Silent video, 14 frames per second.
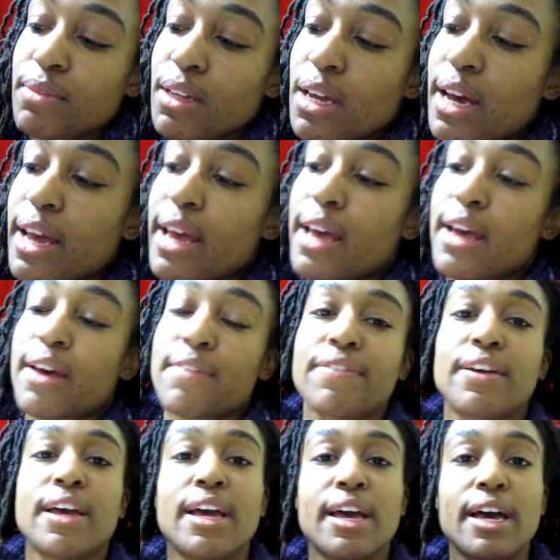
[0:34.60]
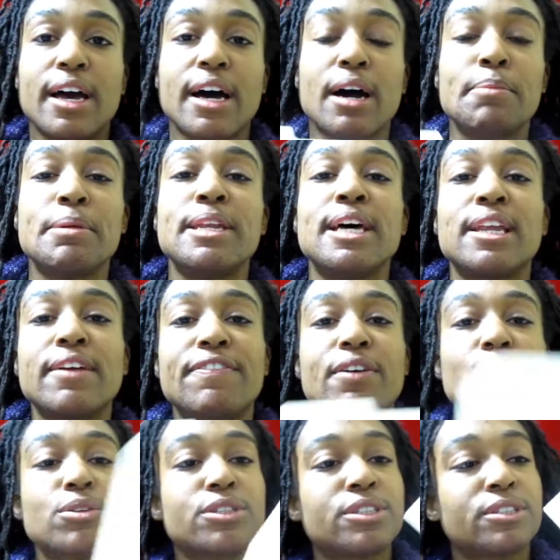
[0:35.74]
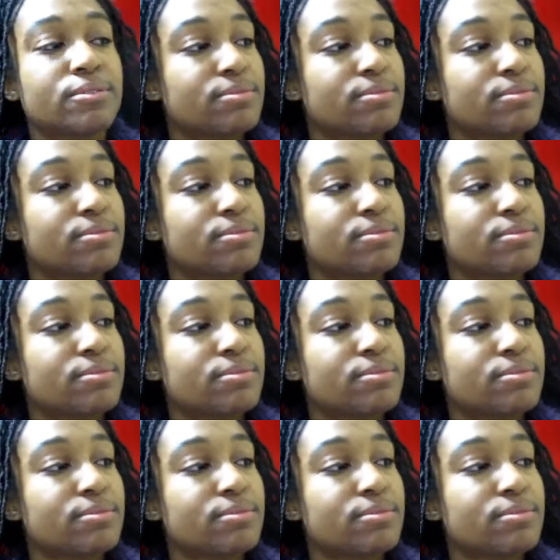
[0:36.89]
I have a manila folder.